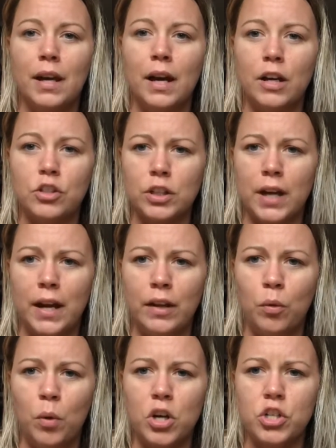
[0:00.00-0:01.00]
I actually got it in
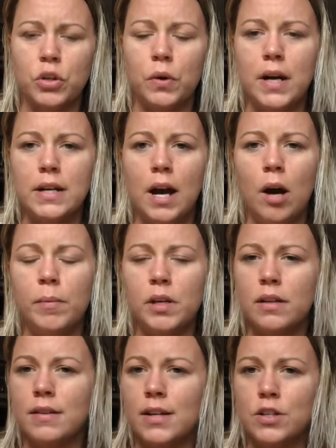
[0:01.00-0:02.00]
the washer right now
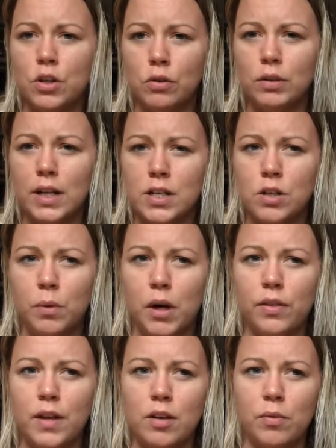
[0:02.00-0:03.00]
because I don't like to wear
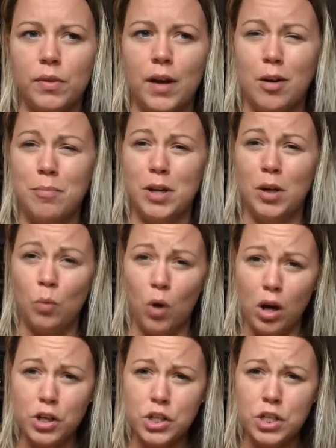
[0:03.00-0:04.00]
things without them being
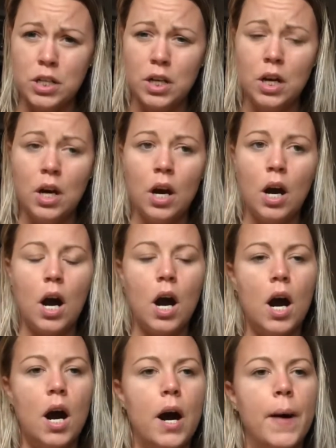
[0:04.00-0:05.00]
washed.
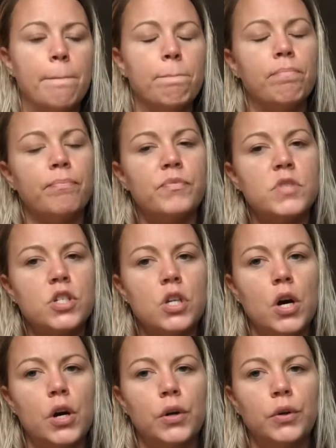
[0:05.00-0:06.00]

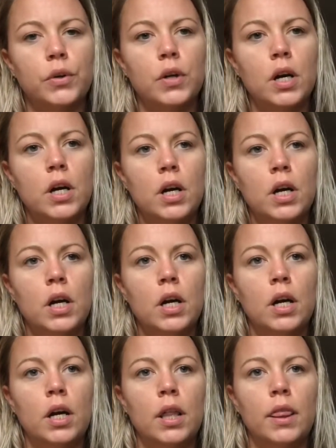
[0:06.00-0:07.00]
So
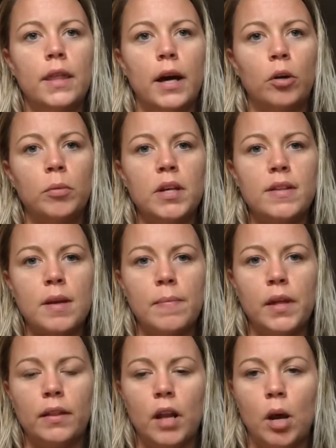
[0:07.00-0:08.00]
that'll be
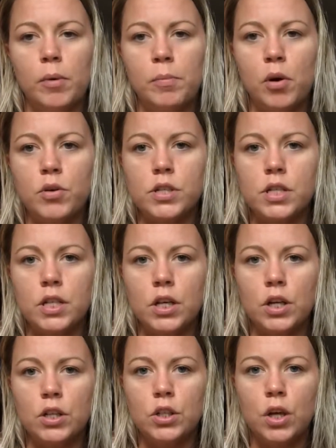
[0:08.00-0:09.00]
something that I'll be posting
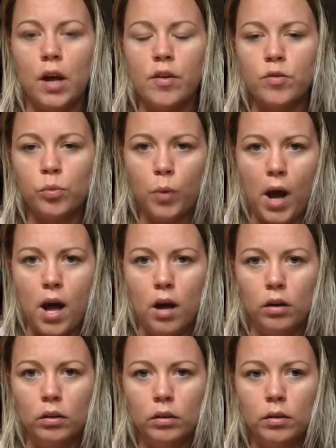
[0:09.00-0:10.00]
as
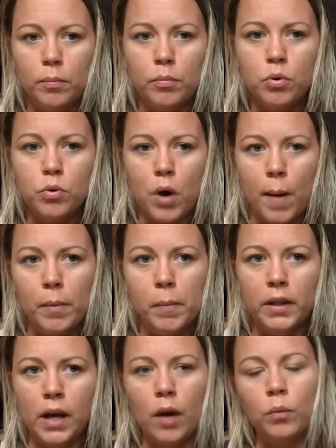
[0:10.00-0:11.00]
well,
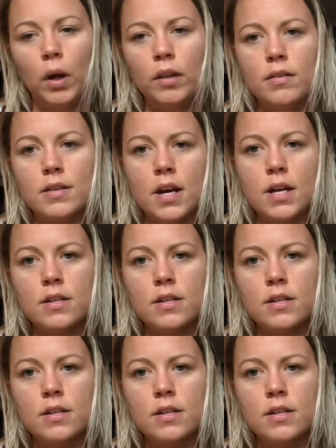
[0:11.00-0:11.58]
probably on Wednesday.